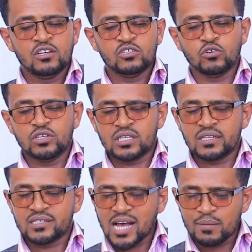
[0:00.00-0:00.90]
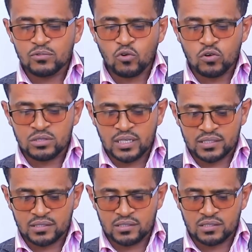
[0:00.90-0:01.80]
choice in some
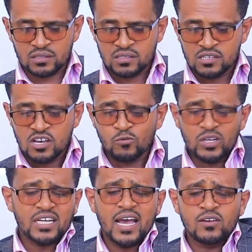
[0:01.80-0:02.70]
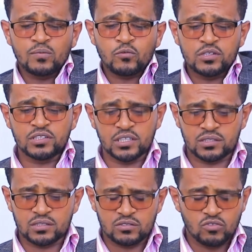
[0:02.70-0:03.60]
contexts. What kind of
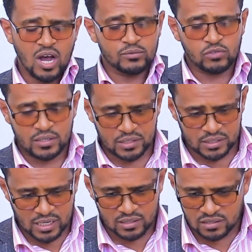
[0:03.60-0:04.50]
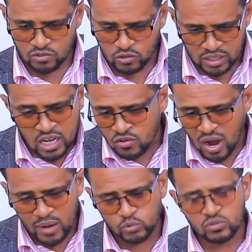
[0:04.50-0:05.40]
context you have to understand, or you
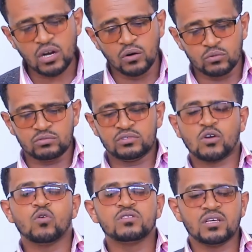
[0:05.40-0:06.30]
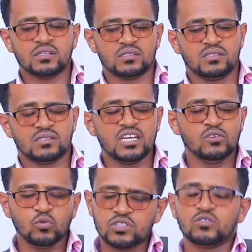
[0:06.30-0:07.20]
have to know the contexts,
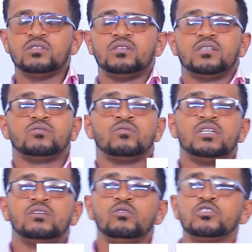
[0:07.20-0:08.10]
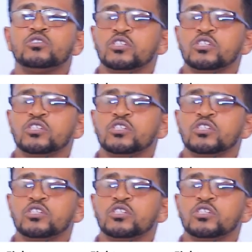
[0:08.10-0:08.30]
in which context or in which